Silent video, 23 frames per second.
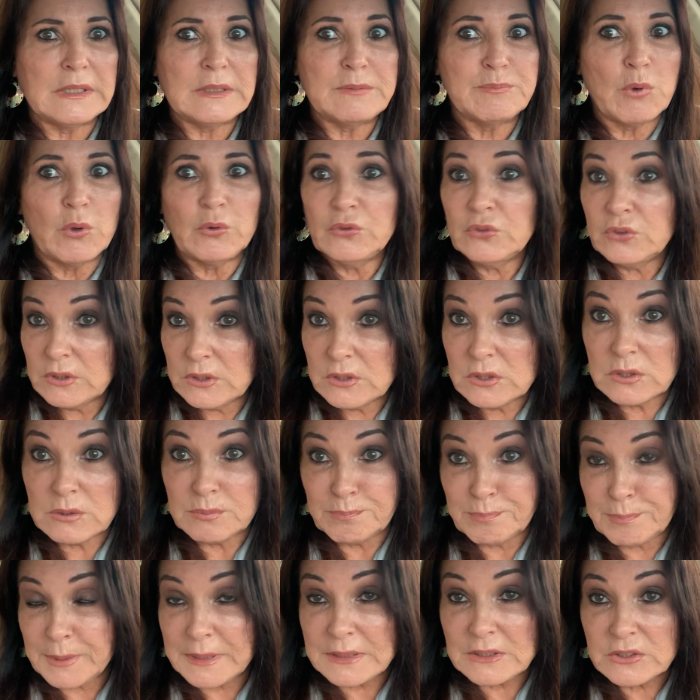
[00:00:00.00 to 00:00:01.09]
most
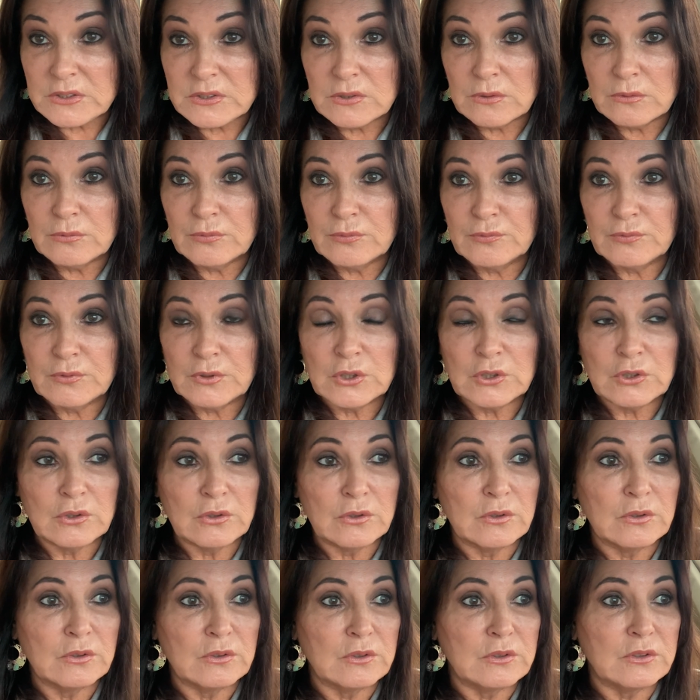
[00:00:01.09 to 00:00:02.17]
expensive
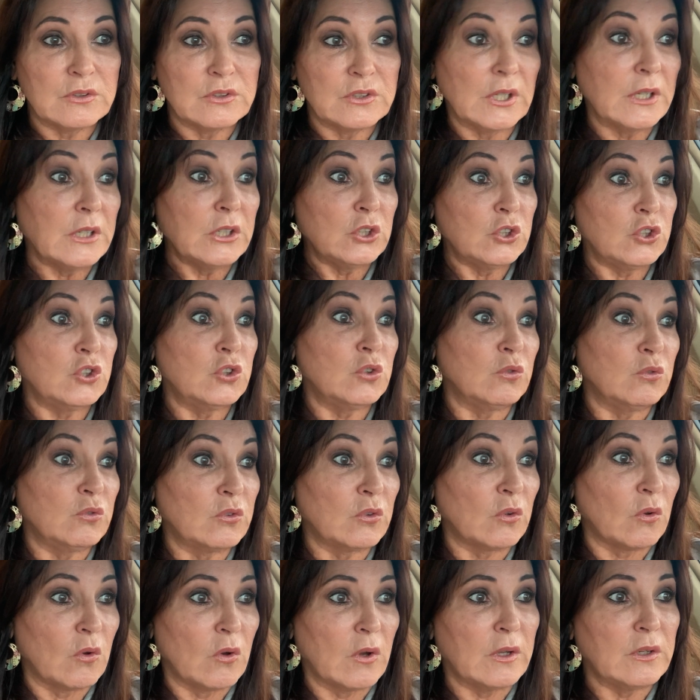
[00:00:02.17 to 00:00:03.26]
tennis shoes
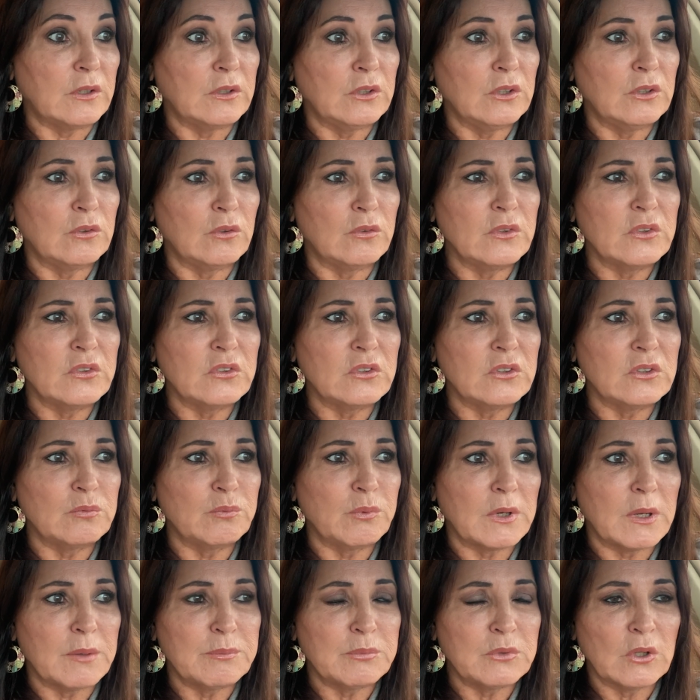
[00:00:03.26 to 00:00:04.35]
on. You know, this is
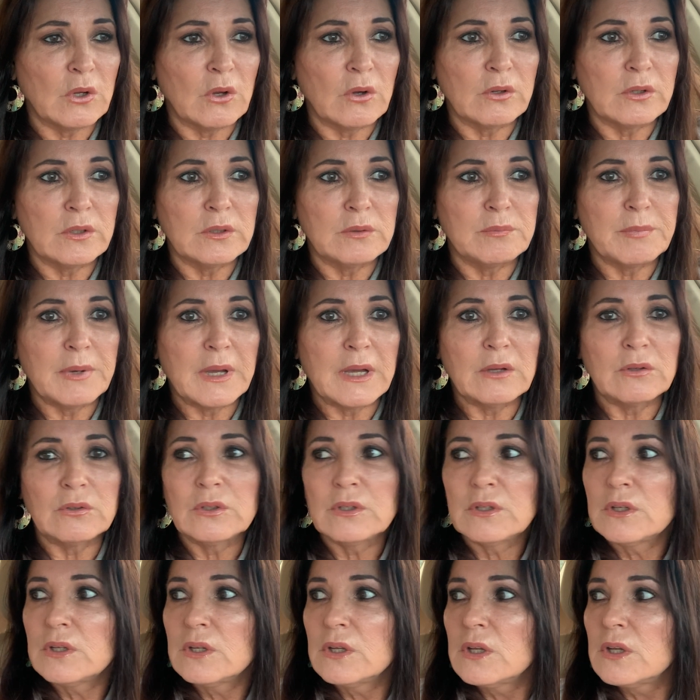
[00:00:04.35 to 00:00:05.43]
what I'm talking about.
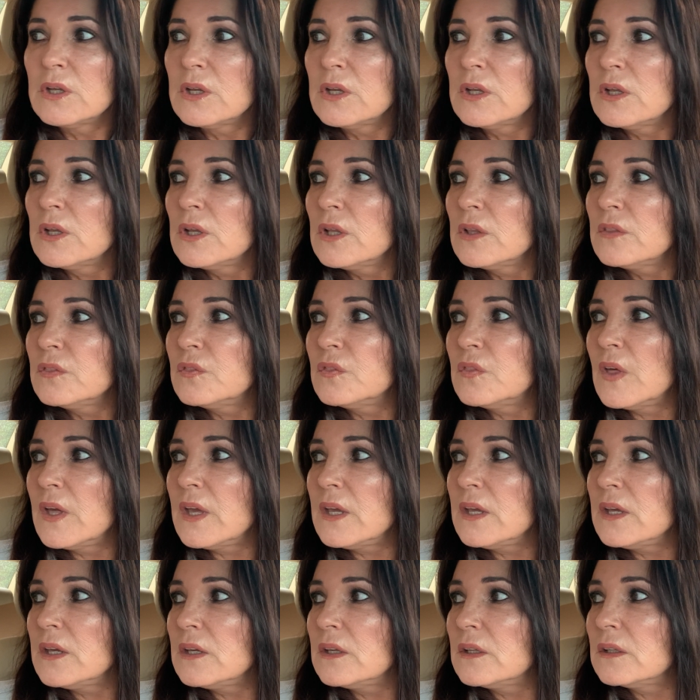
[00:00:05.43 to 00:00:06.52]

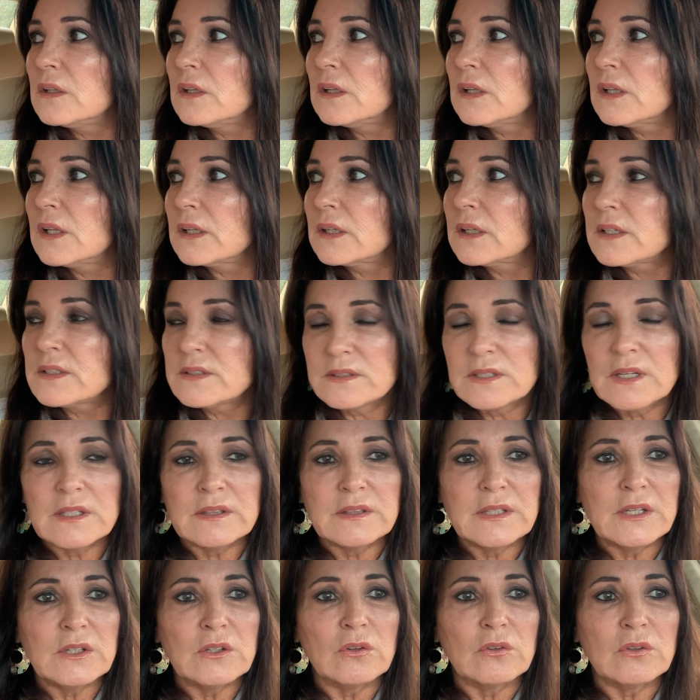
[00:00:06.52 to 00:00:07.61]
They, like I said,
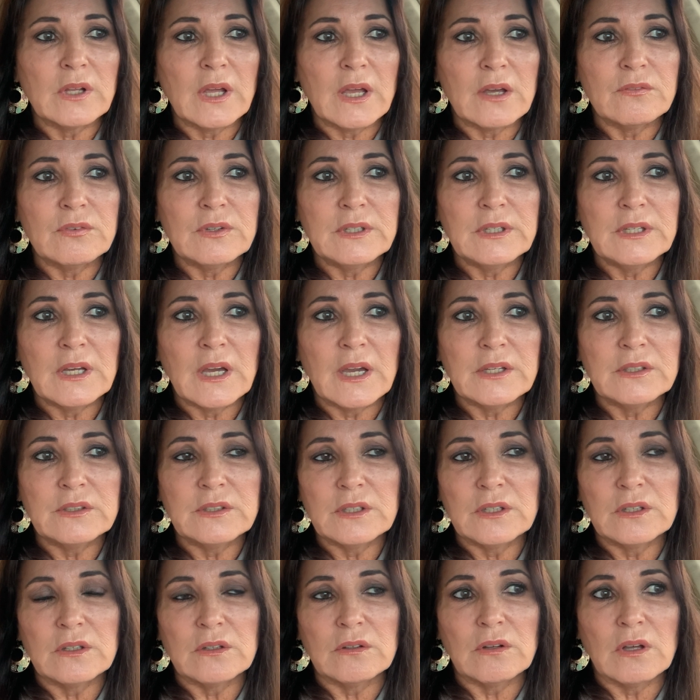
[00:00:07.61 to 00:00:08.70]
they don't have any
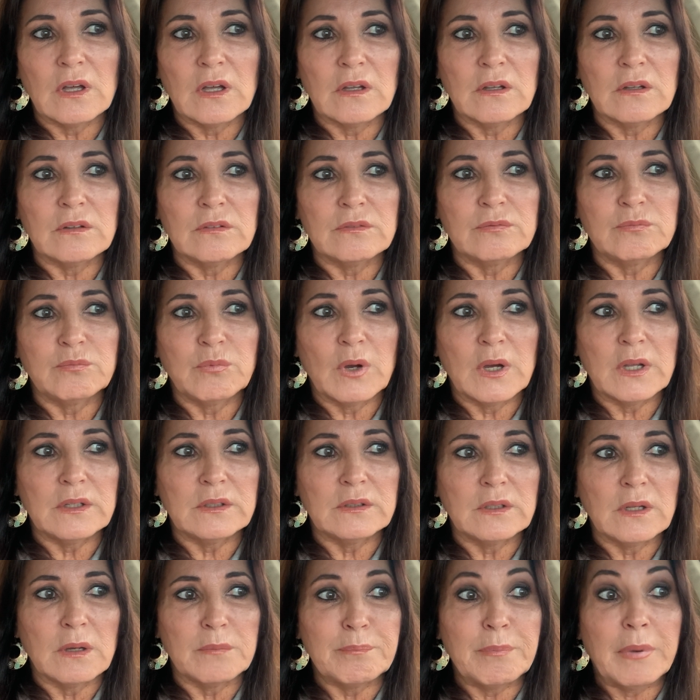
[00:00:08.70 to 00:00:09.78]
idea of what
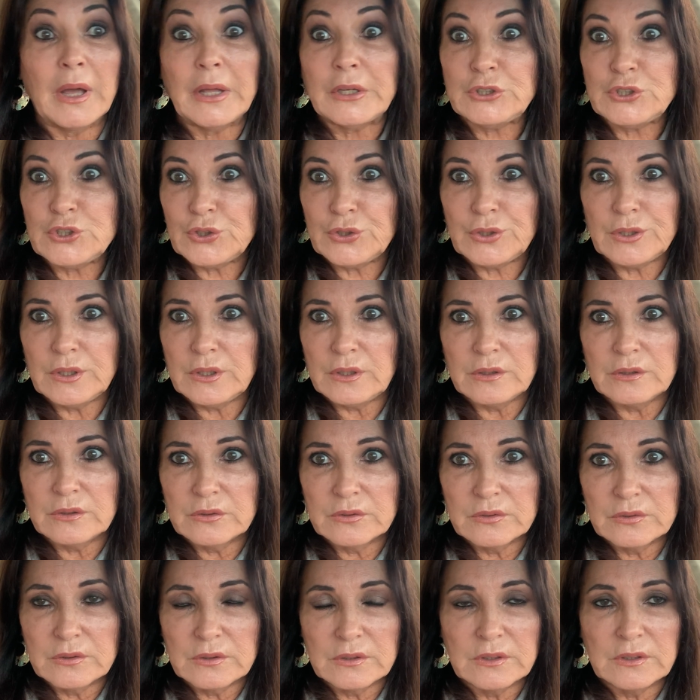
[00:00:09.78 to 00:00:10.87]
a budget
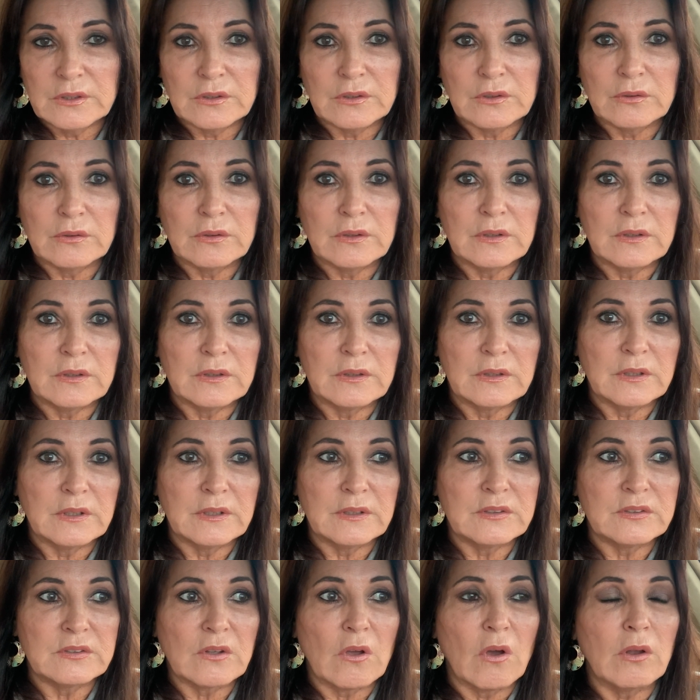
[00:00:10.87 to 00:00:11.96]
is. You know,
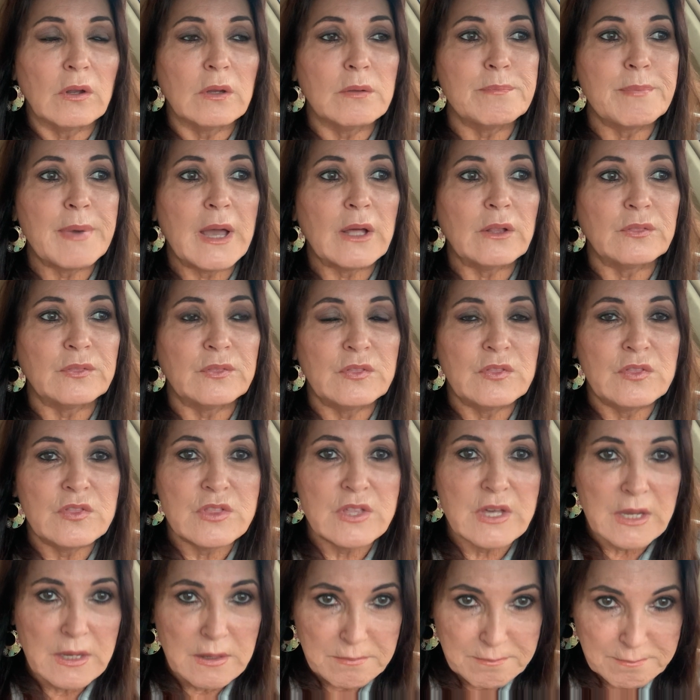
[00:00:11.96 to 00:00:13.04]
it's all about
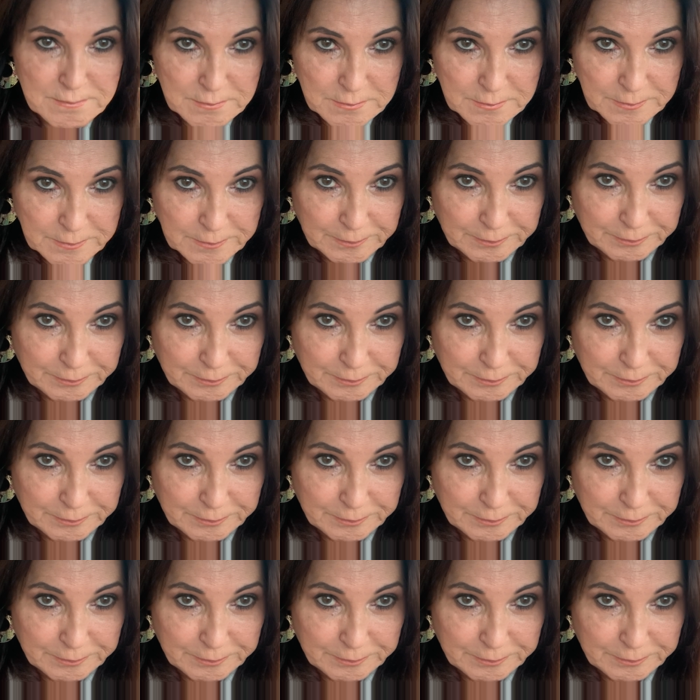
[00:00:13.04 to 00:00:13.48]
them